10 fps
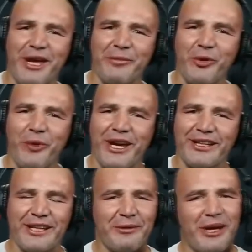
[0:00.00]
and make me
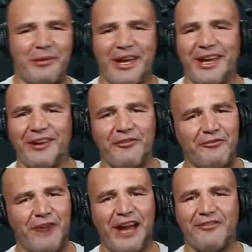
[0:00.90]
wait? Come on, man.
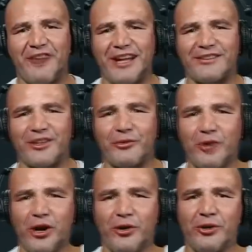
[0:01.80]
Five fights in a
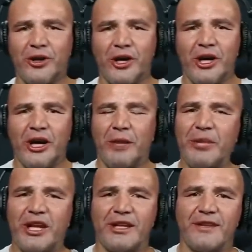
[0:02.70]
row,
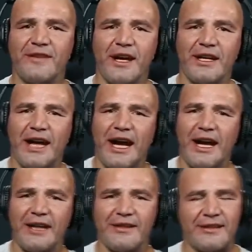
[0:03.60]
beating these young
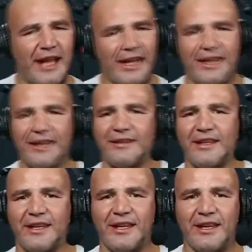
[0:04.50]
guys. It's not
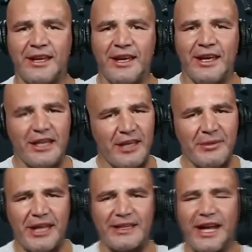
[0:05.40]
easy. Give
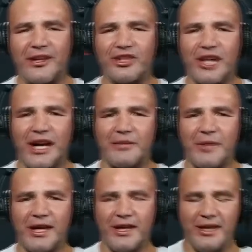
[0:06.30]
him that title shot,
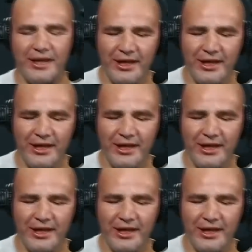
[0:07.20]
man.